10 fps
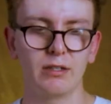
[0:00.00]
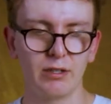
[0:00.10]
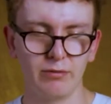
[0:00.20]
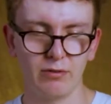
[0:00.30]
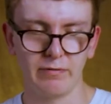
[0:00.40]

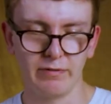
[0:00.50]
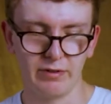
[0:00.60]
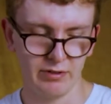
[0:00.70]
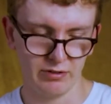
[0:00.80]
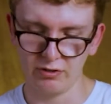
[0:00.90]
goes off, and
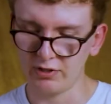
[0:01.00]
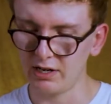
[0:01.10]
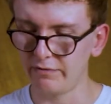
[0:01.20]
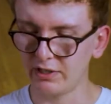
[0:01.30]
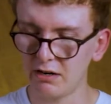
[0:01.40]
it's just
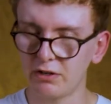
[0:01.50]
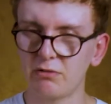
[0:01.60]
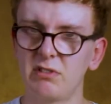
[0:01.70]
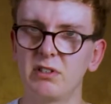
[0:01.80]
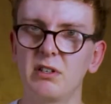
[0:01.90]
kind of a
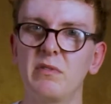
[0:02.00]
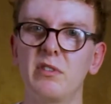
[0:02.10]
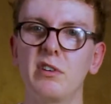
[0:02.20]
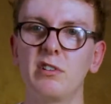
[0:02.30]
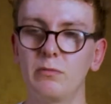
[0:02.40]
characteristic of the
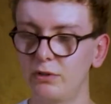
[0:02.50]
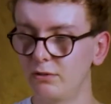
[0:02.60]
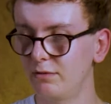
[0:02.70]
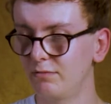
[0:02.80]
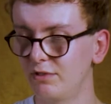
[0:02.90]
style, but
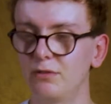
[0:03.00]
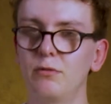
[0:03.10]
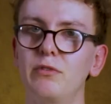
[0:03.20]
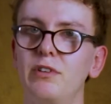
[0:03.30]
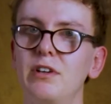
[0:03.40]
it's
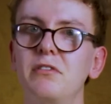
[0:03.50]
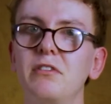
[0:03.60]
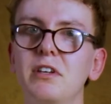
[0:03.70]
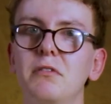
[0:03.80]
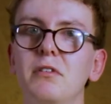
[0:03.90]
always nice to
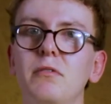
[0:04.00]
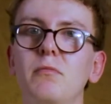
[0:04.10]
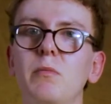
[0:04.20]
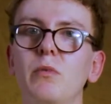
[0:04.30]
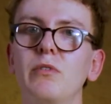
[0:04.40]
see
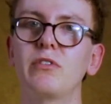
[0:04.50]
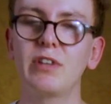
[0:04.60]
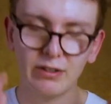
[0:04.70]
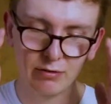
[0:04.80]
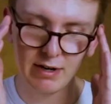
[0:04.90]
when one
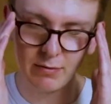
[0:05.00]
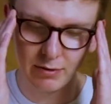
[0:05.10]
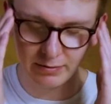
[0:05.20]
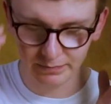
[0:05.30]
sticks around.